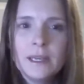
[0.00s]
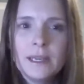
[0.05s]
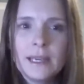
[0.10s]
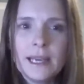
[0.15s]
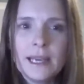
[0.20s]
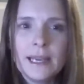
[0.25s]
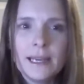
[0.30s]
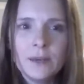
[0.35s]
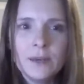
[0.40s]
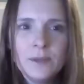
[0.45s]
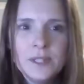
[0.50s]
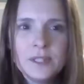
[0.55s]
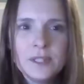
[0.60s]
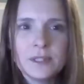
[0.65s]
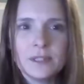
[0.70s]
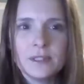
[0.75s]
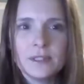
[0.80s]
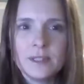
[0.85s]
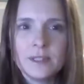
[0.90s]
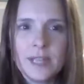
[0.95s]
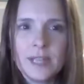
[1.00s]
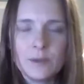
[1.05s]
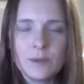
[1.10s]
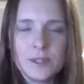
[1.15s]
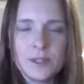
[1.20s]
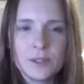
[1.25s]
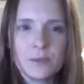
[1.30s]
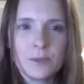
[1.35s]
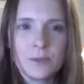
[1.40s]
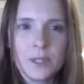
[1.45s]
And I always thought that that
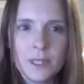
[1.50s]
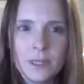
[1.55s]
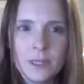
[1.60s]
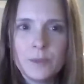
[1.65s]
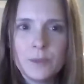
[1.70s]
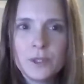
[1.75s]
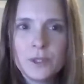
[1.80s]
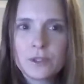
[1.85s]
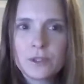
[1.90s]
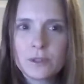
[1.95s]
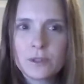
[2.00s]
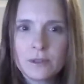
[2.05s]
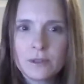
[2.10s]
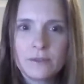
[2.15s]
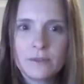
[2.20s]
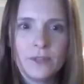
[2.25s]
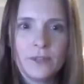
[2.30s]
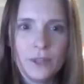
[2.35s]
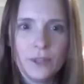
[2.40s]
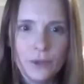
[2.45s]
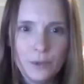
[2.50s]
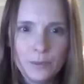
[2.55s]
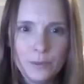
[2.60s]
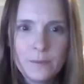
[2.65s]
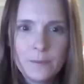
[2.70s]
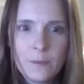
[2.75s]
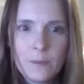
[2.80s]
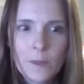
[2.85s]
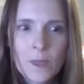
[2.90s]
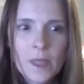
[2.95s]
was a really absurd view.
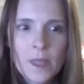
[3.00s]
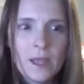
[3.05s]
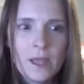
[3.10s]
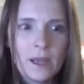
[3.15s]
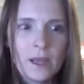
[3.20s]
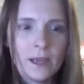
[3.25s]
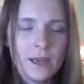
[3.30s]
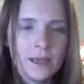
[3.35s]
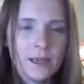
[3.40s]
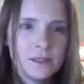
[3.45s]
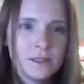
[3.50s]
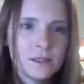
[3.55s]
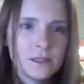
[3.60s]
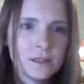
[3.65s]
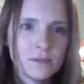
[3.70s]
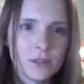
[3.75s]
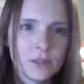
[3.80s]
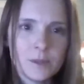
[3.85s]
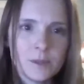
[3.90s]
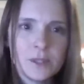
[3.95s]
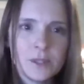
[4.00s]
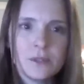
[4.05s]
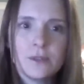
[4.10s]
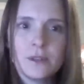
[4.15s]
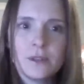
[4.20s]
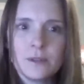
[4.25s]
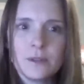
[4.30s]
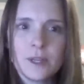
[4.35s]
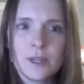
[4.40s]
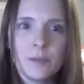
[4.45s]
I got into the
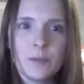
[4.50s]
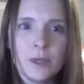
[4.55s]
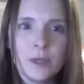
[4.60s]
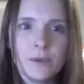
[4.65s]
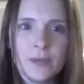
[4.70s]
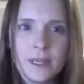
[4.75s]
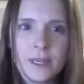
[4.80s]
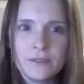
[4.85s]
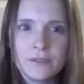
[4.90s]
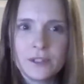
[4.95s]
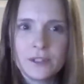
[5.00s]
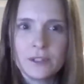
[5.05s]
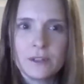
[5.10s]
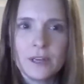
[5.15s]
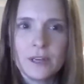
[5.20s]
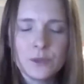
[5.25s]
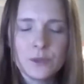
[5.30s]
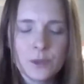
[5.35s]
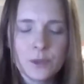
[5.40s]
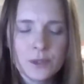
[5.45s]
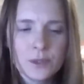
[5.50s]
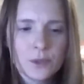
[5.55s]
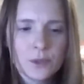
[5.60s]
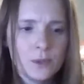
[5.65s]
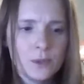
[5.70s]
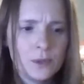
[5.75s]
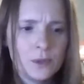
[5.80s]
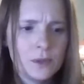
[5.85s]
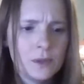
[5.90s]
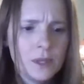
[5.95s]
pharmaceutical company right after graduate
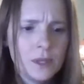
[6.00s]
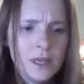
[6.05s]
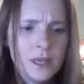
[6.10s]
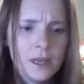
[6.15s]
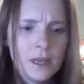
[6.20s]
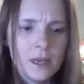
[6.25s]
school.